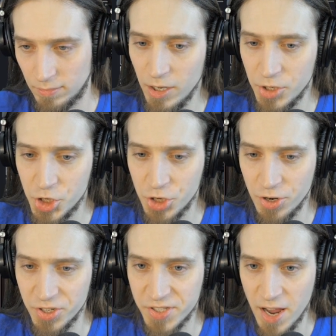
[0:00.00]
It
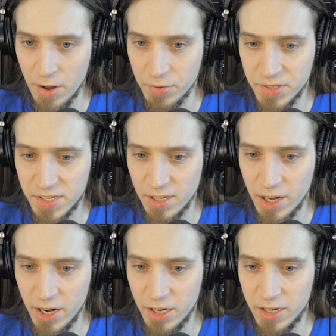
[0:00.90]
sure sounds
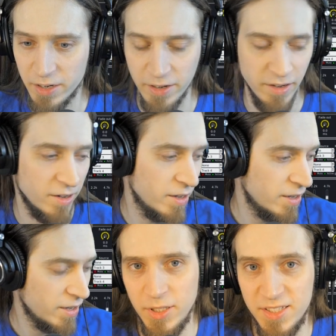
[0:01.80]
like
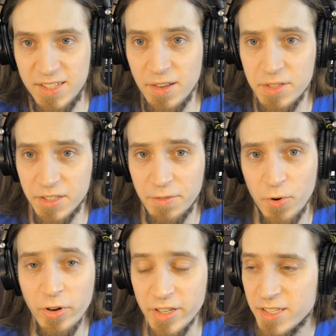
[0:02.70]
it sounds like the
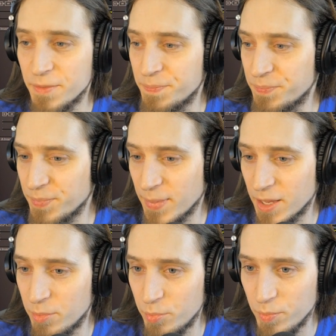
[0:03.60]
forest,
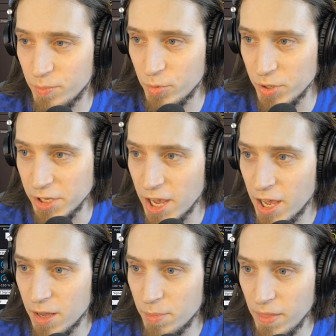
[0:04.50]
really.
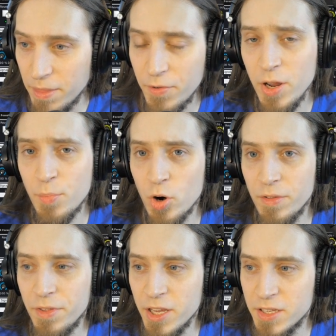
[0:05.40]
But the very
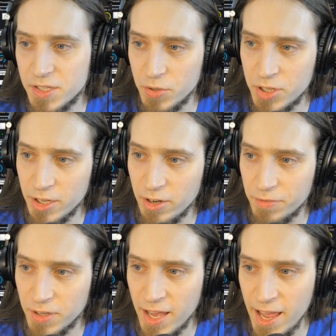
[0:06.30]
important thing is to cut
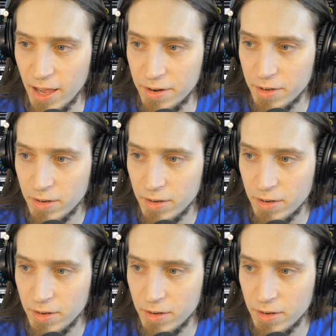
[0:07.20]
off the head